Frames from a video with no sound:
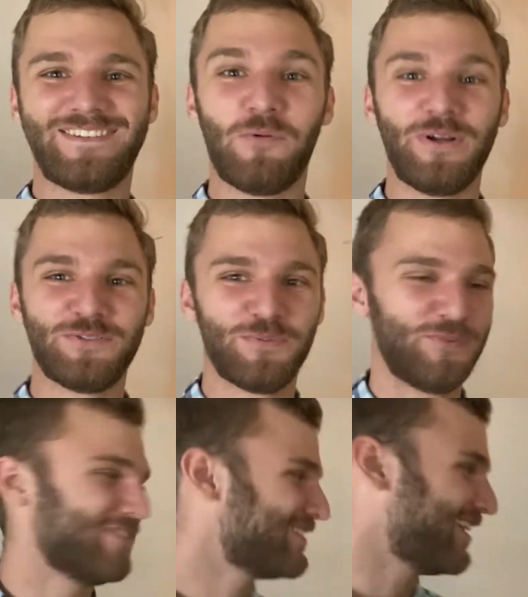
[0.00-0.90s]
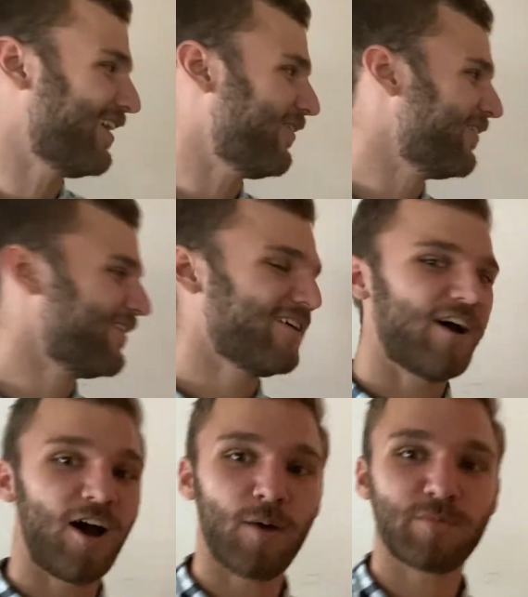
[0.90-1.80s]
once removed, so.
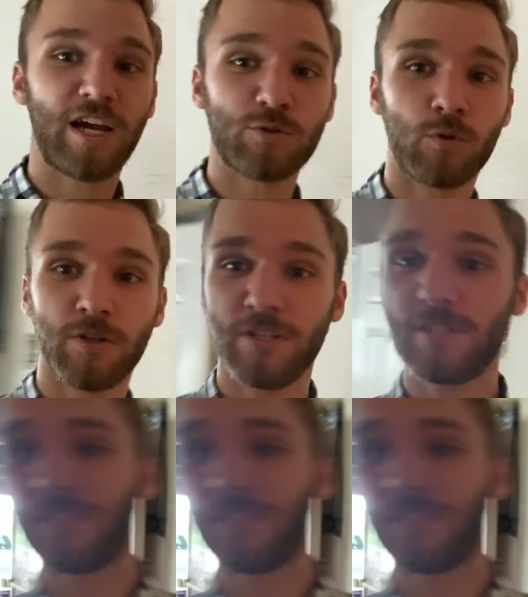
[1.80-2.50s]
Um, guys, this is